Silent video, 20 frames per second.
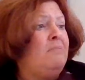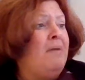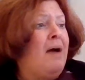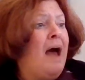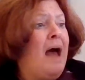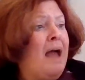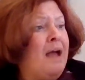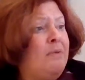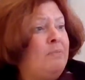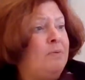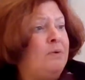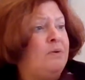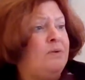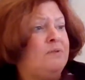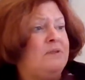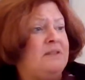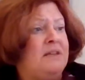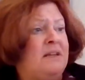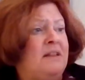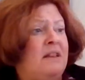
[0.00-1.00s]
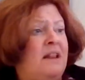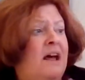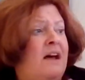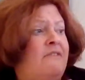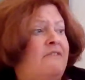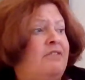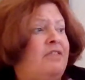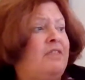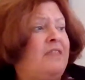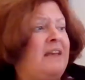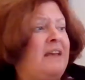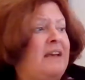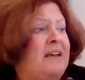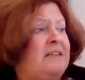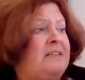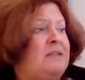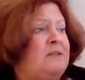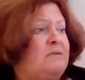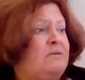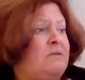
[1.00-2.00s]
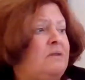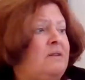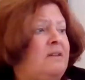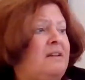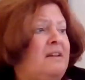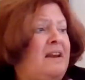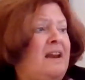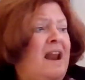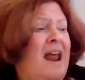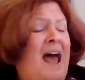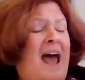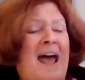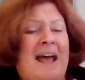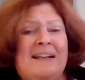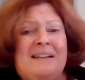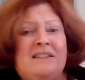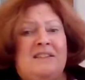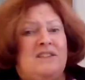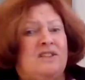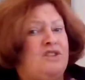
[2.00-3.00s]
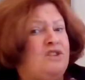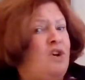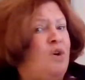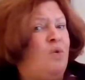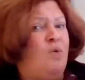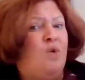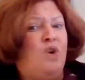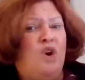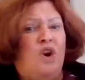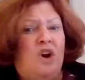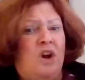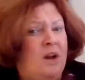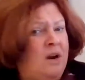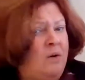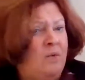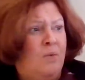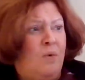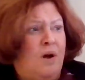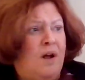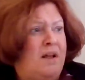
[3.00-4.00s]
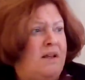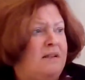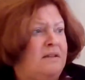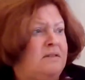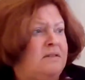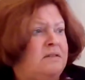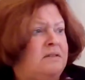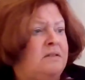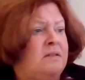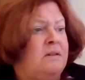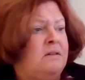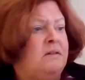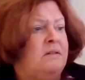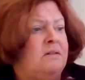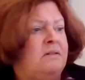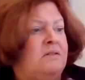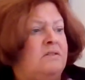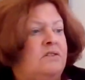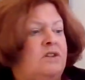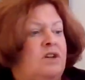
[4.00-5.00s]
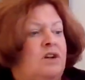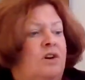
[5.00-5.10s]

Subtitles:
my boots and left these not so good ones, she